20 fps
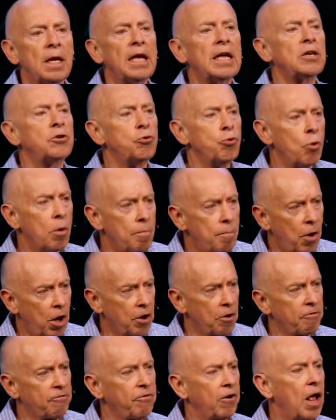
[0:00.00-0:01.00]
into a
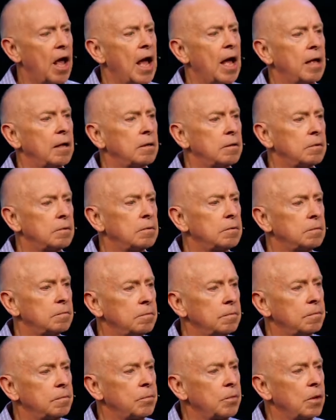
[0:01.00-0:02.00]
butterfly.
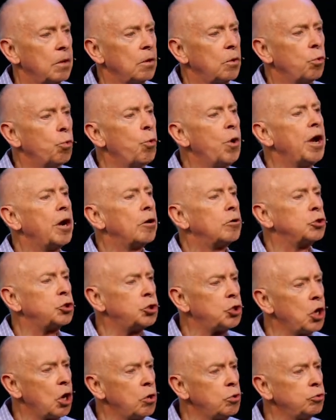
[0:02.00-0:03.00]
We are
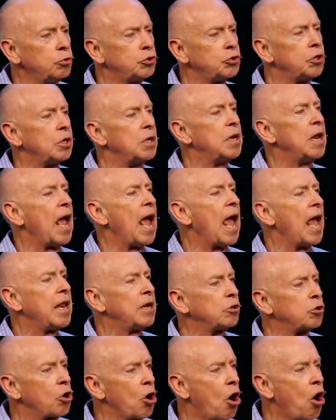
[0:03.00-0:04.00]
chosen
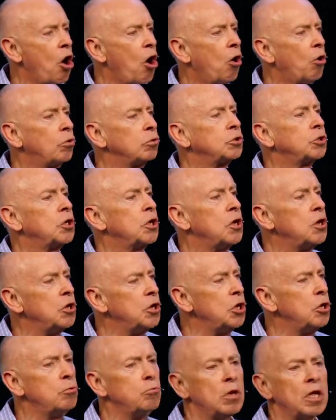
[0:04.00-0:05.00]
and called to
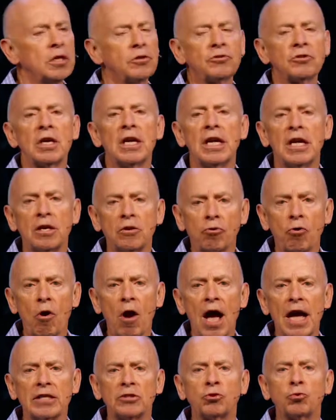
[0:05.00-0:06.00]
newness in
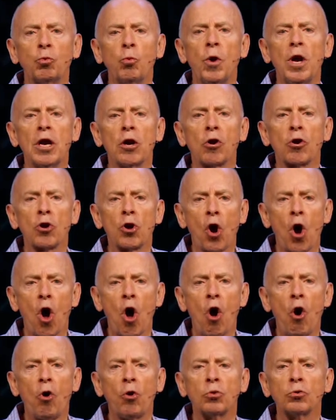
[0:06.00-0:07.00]
Christ. We are
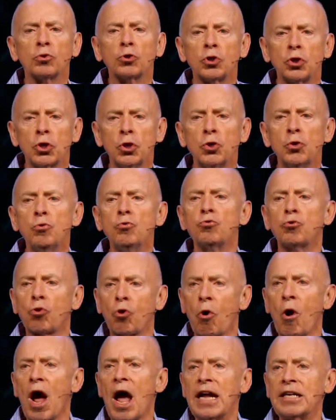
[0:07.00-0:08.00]
called to
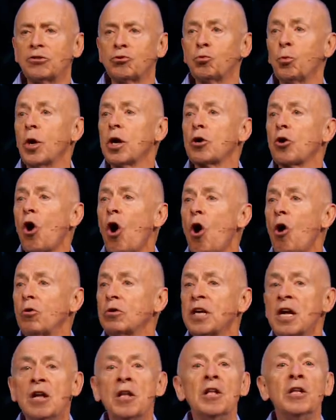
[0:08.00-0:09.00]
Christ. We're
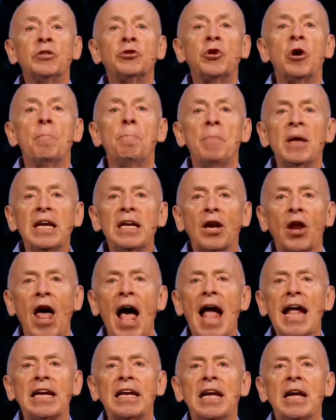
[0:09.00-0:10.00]
called to be
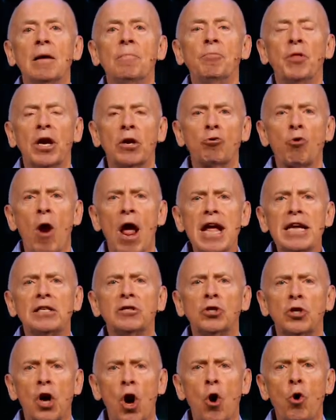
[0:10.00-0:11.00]
like Him. The
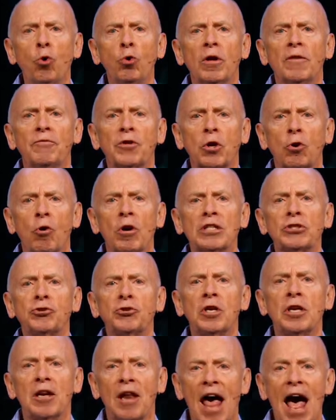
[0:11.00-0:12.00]
great goal of the
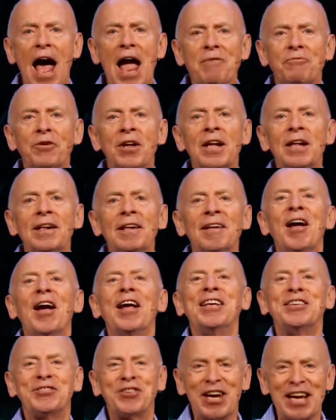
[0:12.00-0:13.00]
Christian life
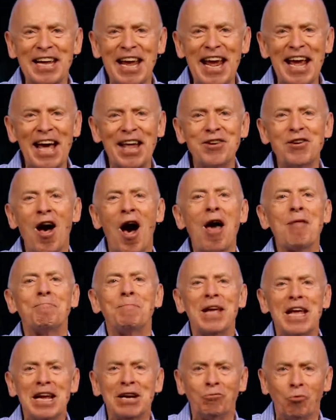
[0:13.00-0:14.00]
is again
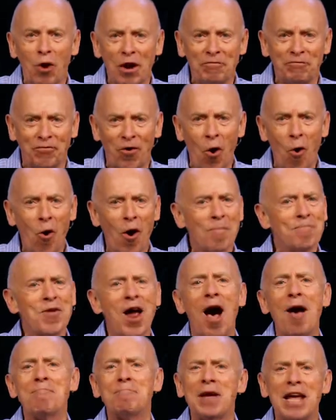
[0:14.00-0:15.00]
not being reformed,
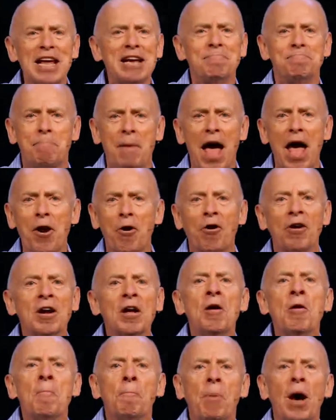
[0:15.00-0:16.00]
not being better,
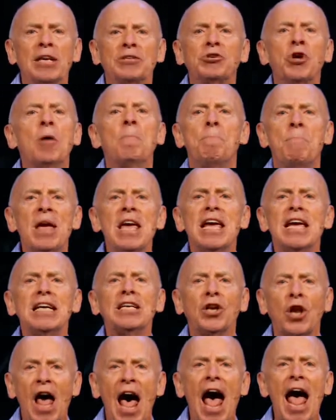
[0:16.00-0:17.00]
but to
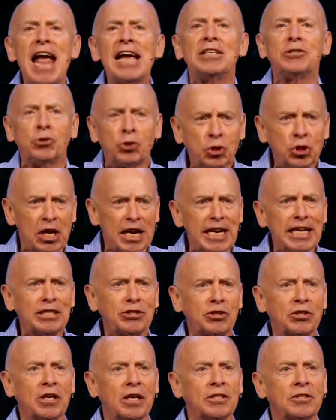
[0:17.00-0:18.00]
be like
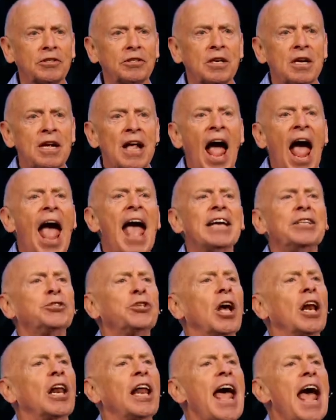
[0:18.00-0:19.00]
Jesus and
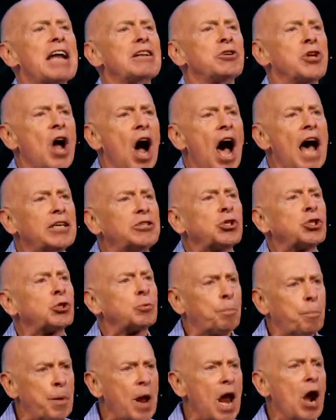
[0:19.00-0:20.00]
to let God's
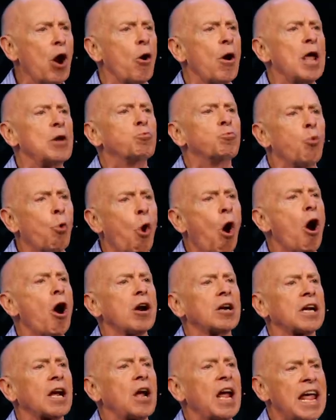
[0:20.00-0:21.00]
Spirit
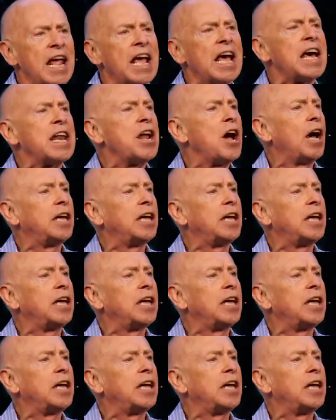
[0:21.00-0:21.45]
work in